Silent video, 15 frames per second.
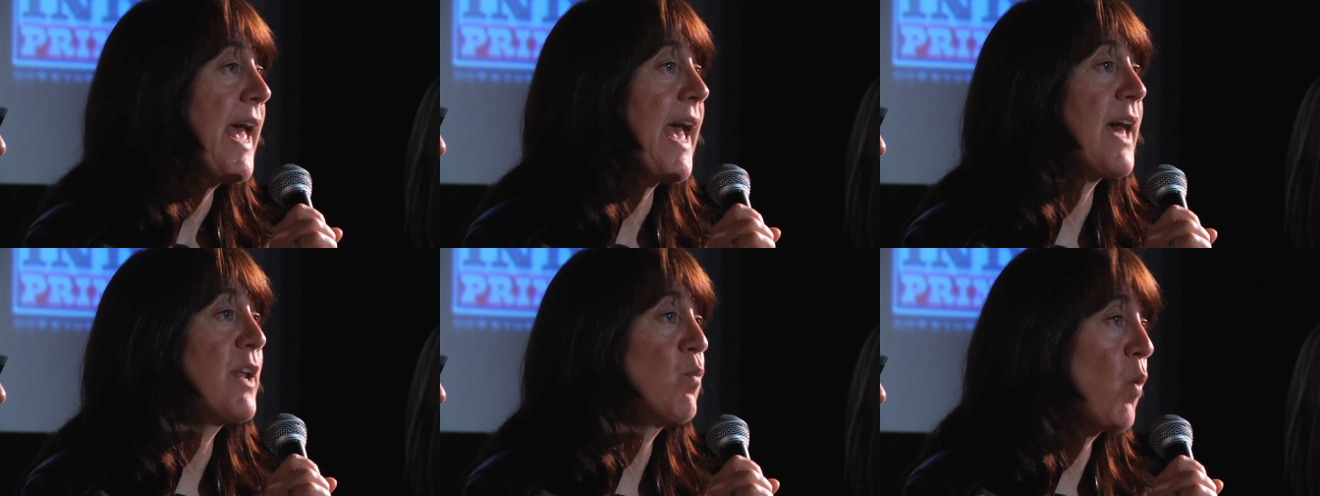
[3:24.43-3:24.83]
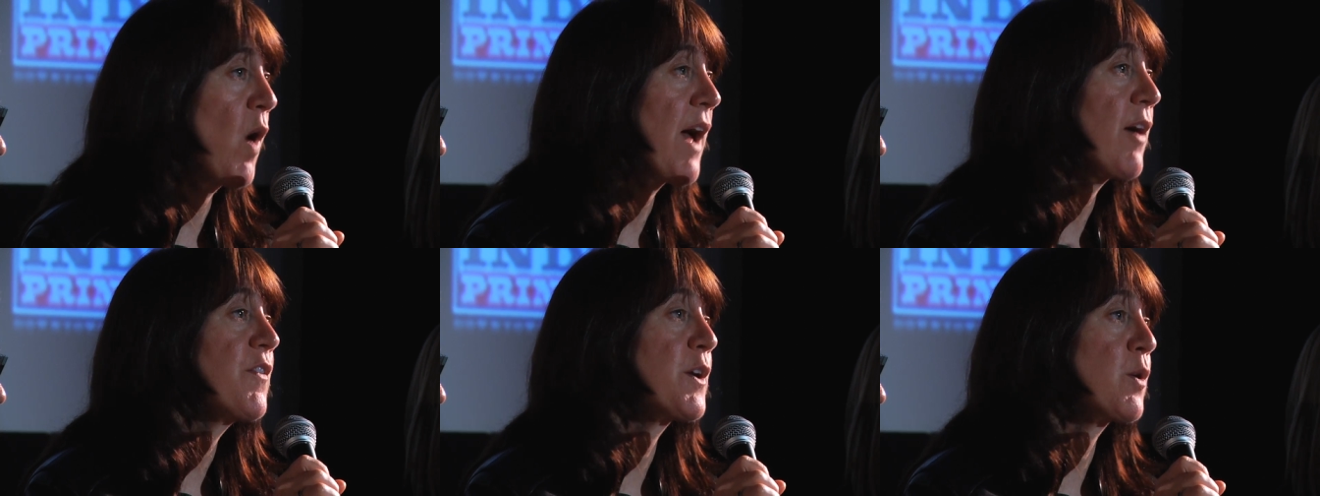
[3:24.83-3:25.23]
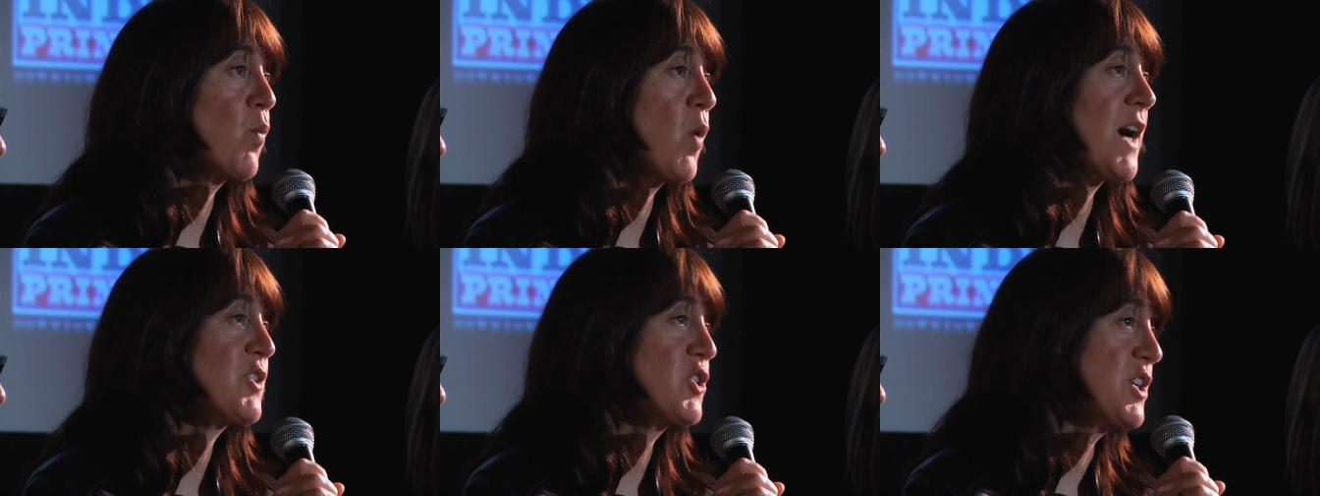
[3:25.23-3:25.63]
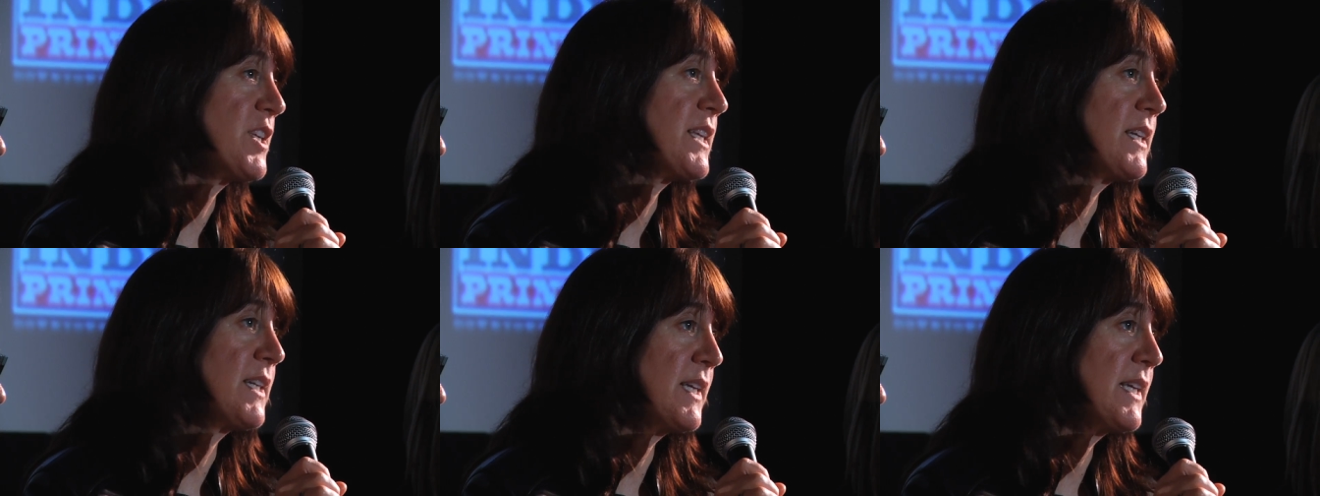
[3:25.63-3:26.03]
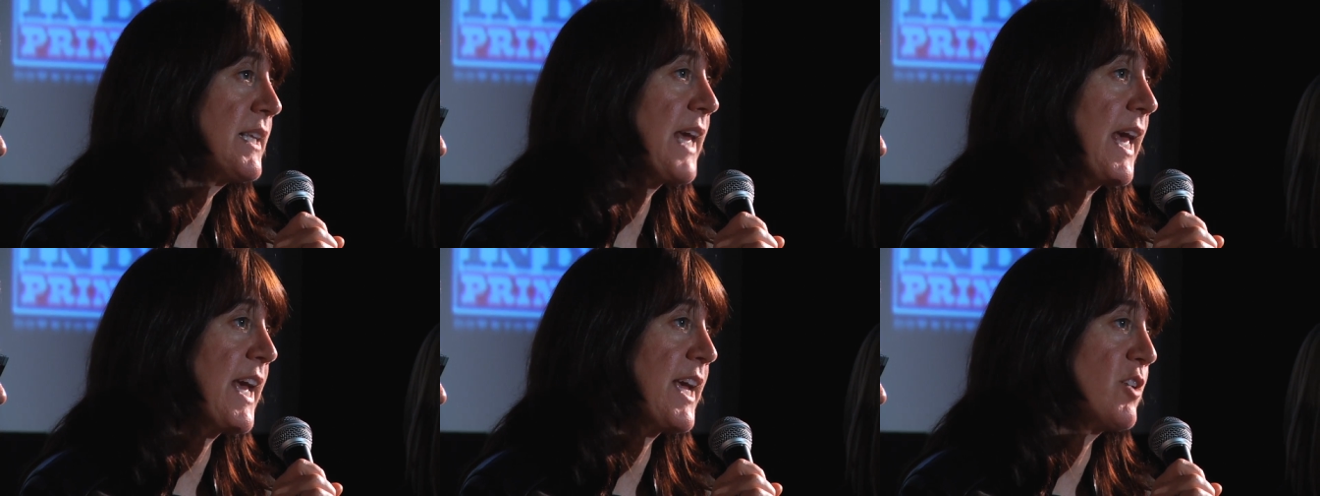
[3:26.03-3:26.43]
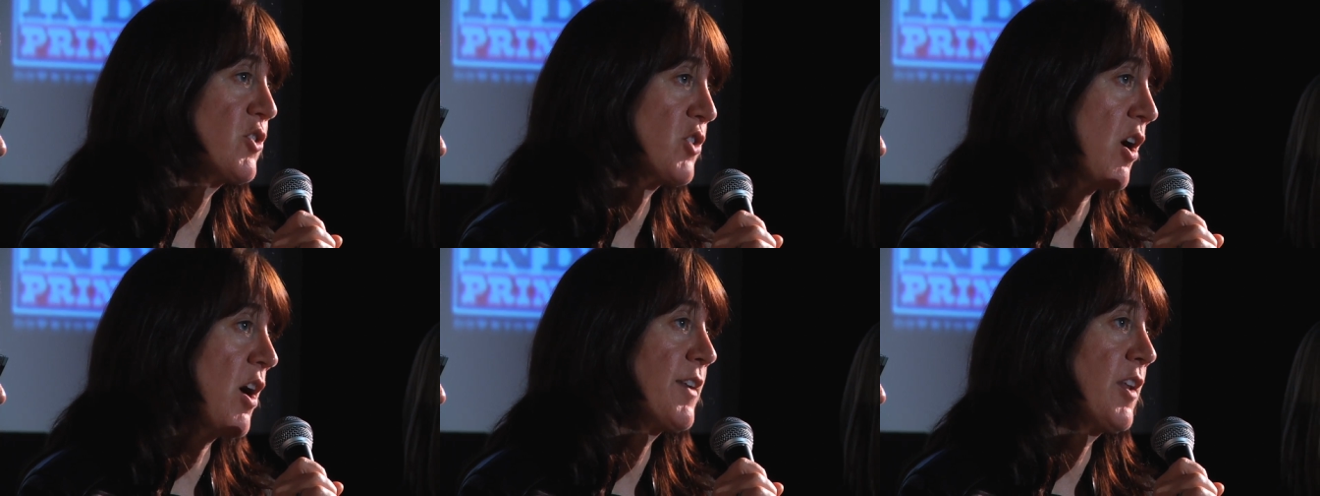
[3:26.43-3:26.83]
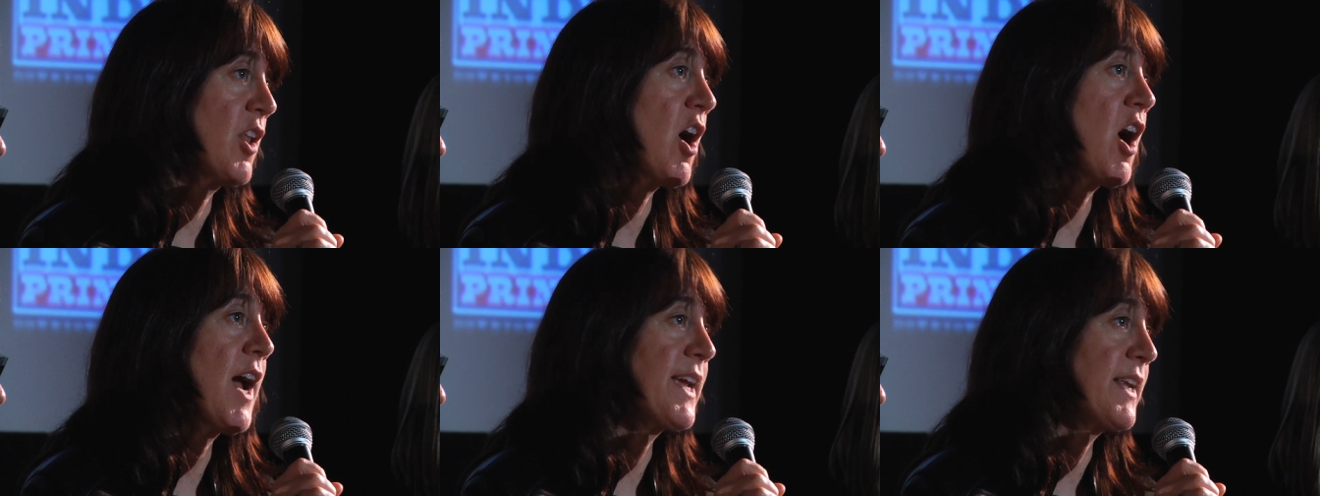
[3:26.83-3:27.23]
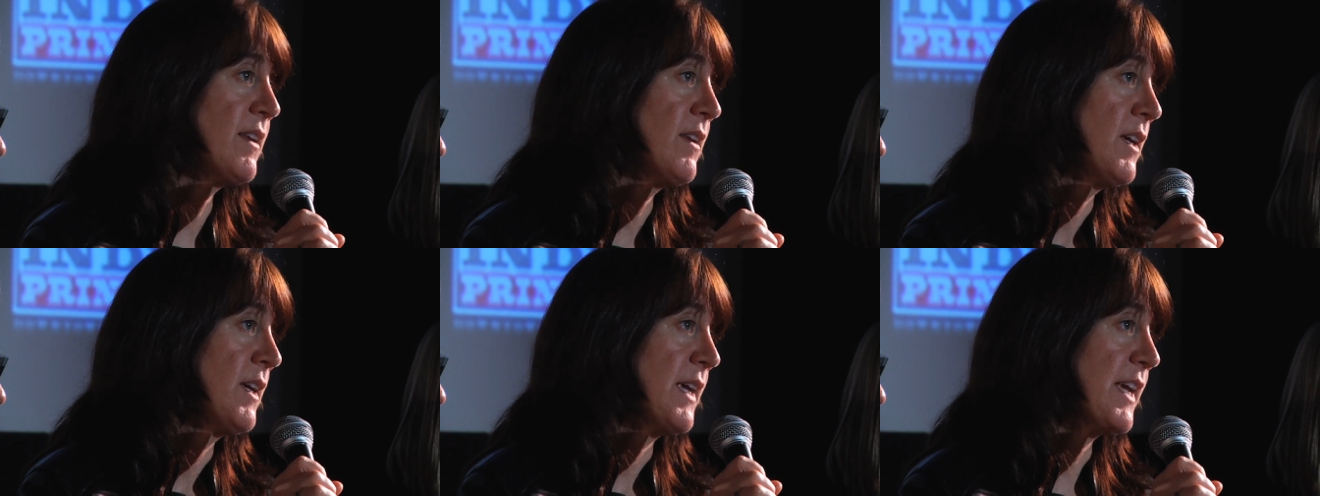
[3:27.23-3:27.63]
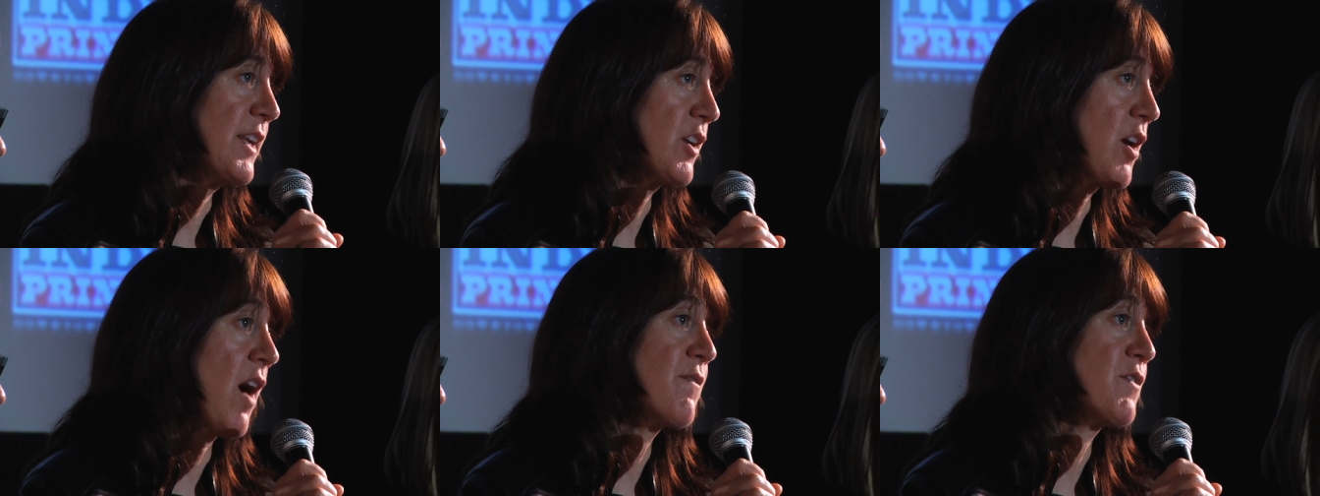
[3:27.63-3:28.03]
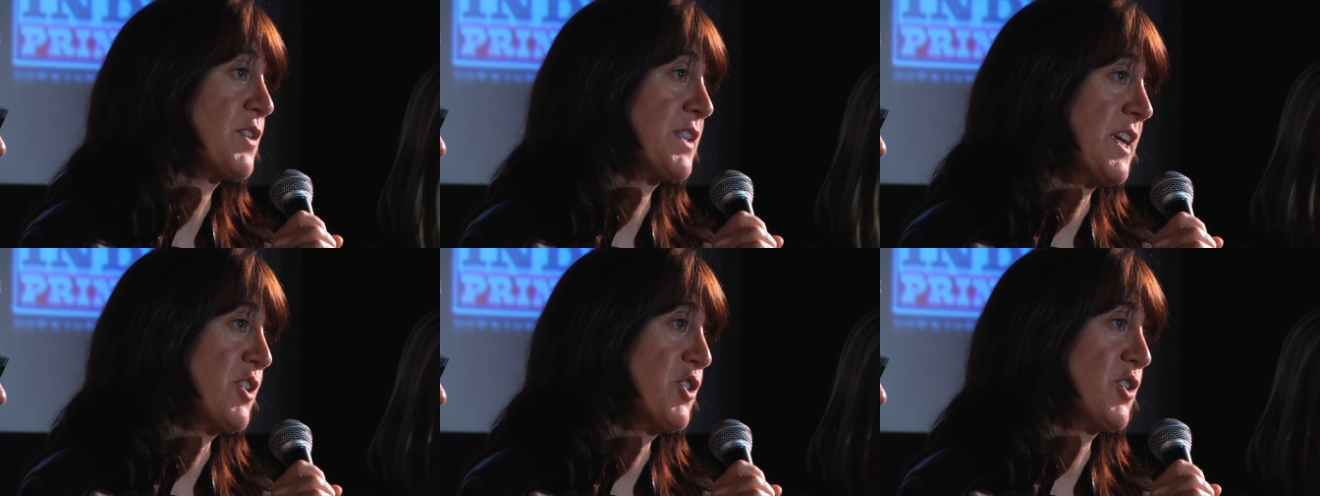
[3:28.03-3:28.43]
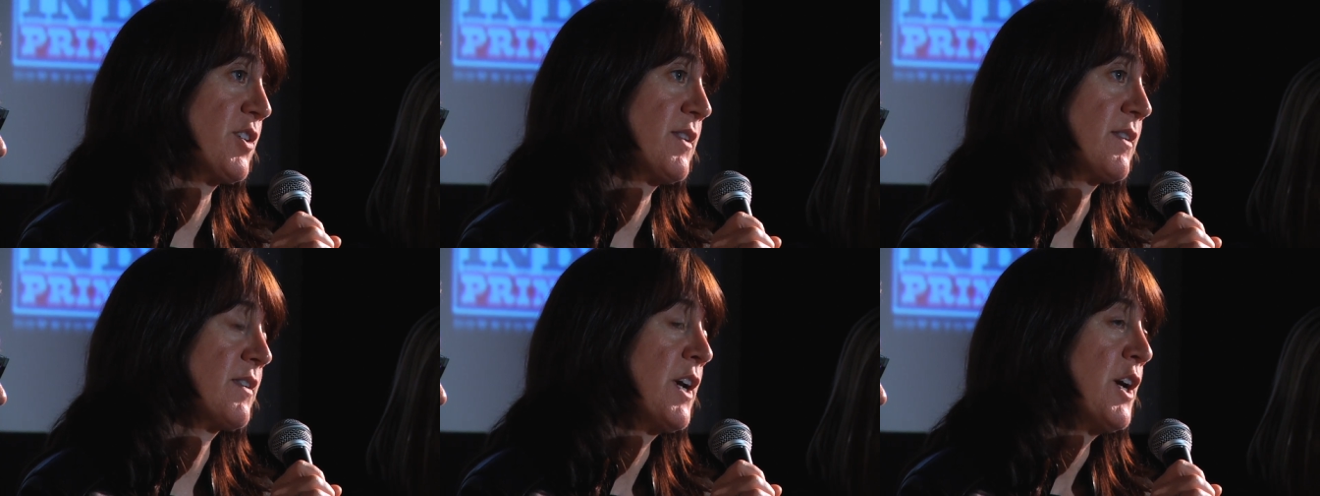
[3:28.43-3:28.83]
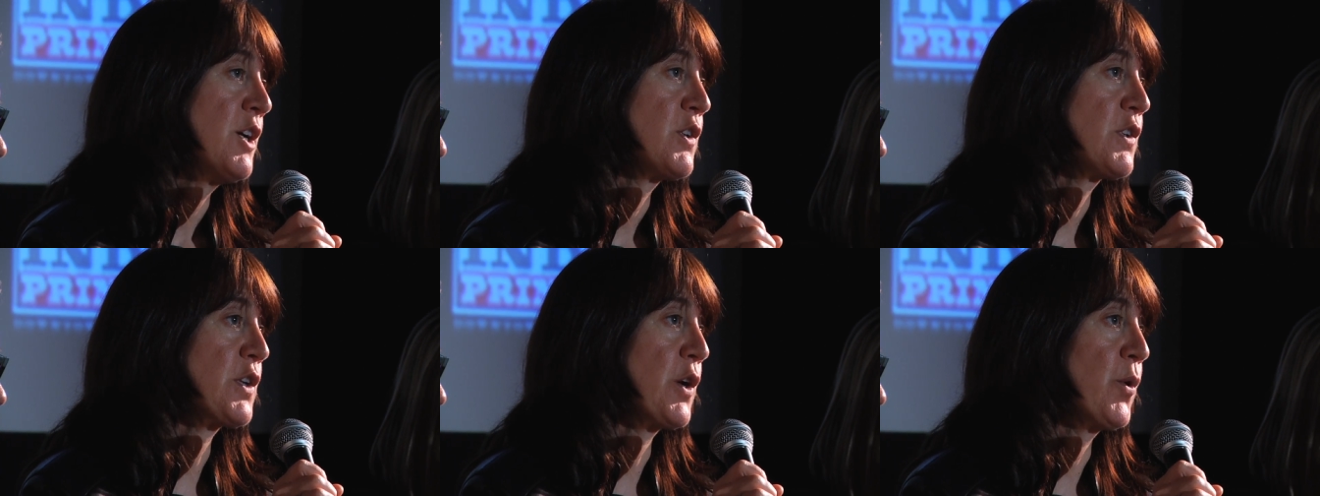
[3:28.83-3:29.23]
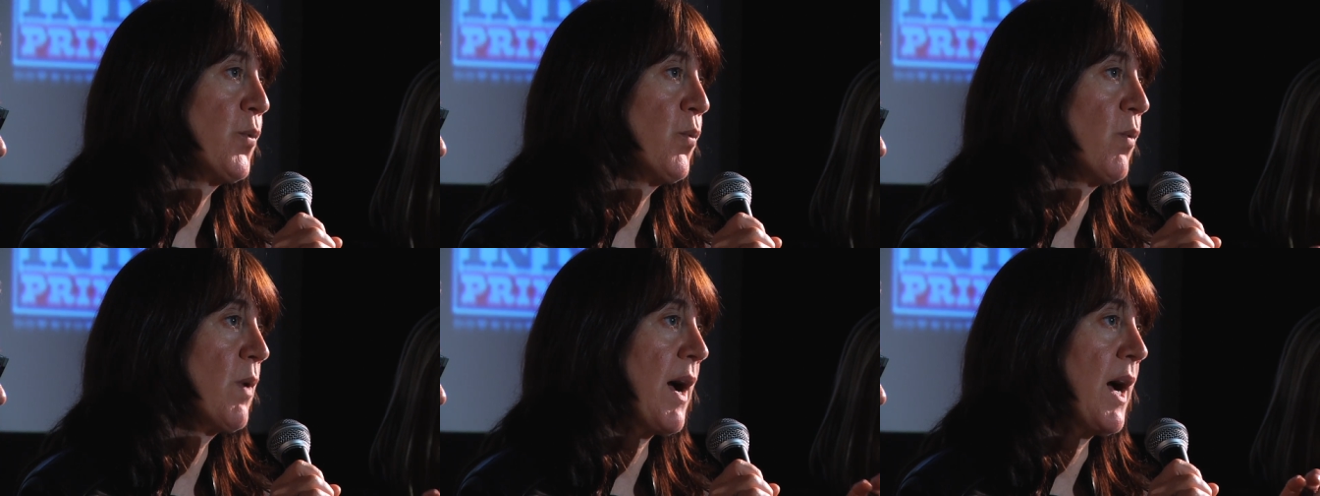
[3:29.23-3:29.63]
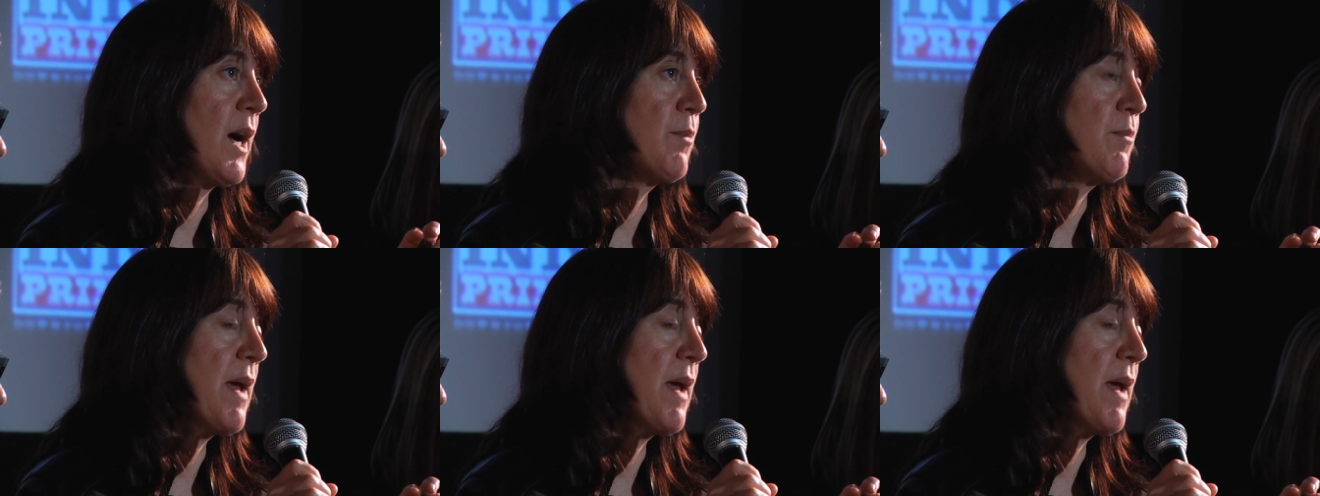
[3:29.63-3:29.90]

and while they're watching it engage online in conversations so um,